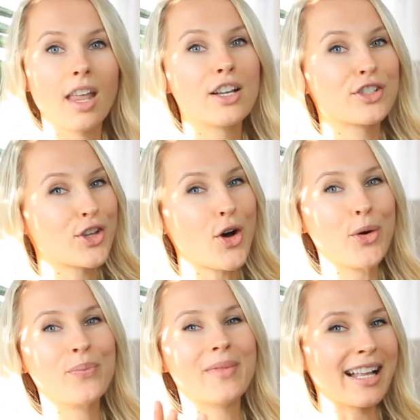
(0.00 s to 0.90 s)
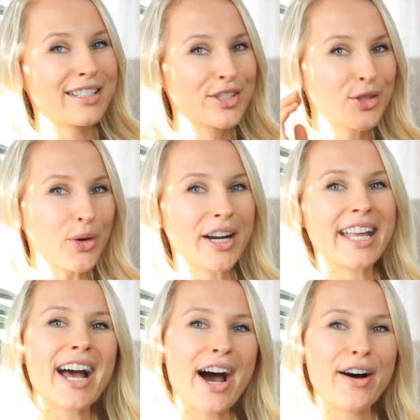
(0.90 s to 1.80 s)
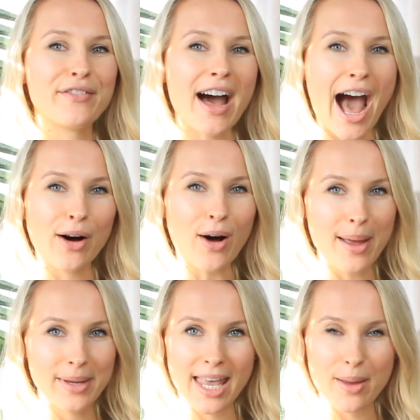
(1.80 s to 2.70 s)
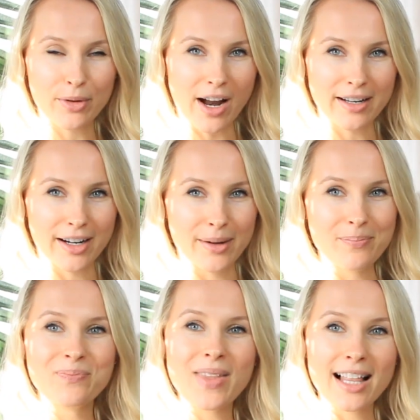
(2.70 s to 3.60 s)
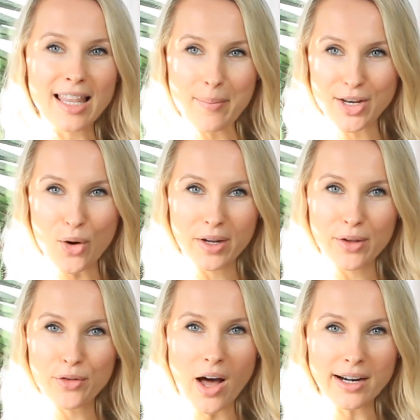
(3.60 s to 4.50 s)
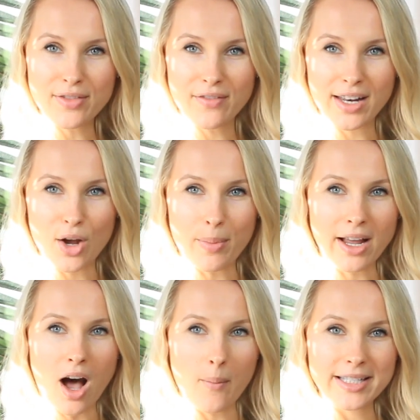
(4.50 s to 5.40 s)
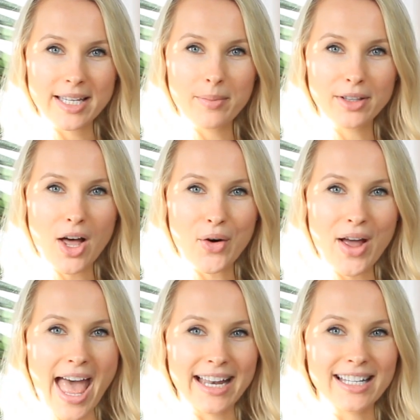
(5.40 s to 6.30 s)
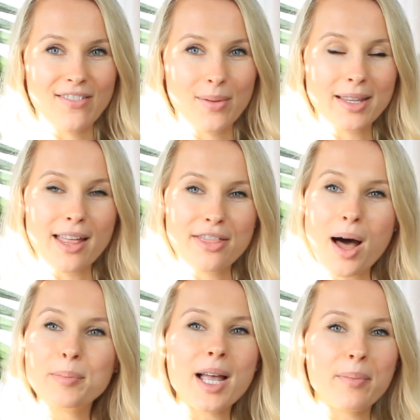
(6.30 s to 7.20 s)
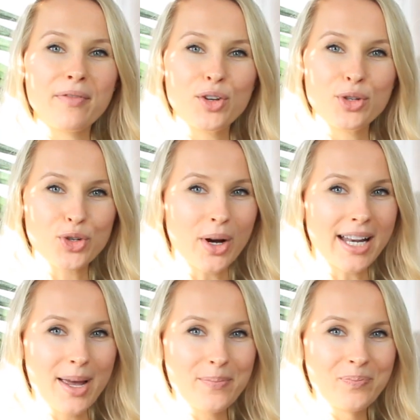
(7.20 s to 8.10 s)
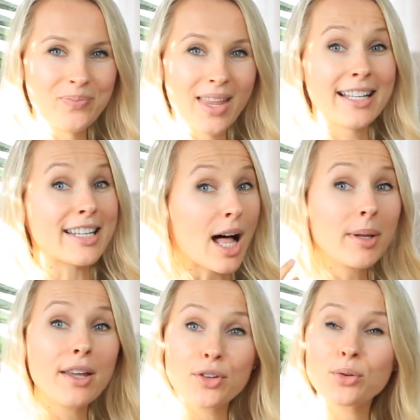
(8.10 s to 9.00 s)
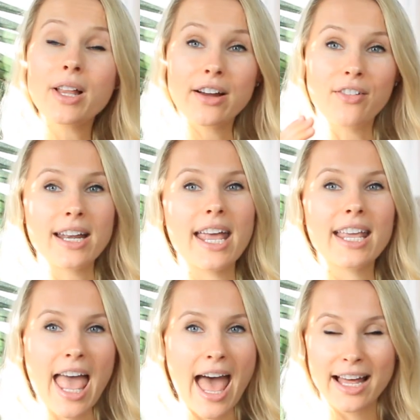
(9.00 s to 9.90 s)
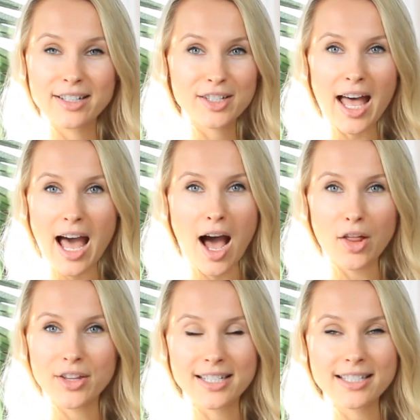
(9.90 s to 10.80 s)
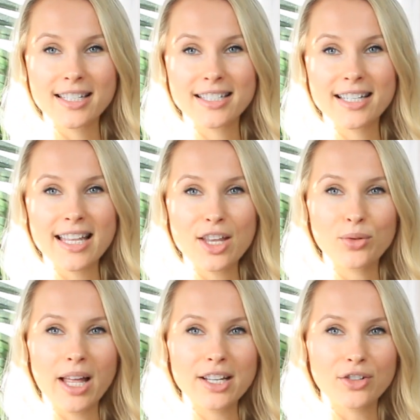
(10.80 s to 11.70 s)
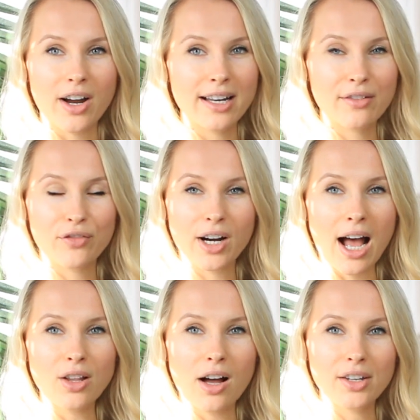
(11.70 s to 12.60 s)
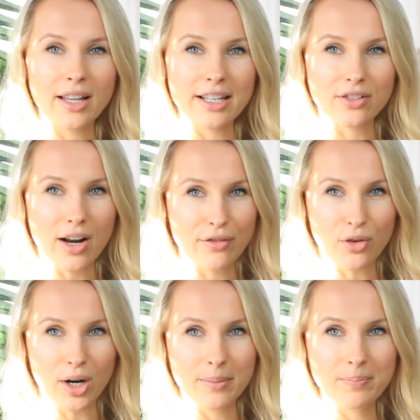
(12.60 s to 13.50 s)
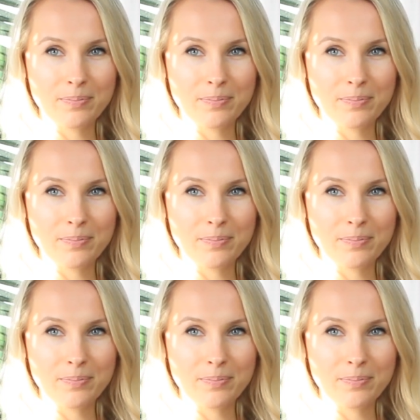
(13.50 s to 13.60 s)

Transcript: So that's the story of how I became a runner. Let me know what you thought of the video by commenting below and giving me the thumbs up if you enjoyed it. Tell me if you like running and the distances that you like to run and for how long you like to run for.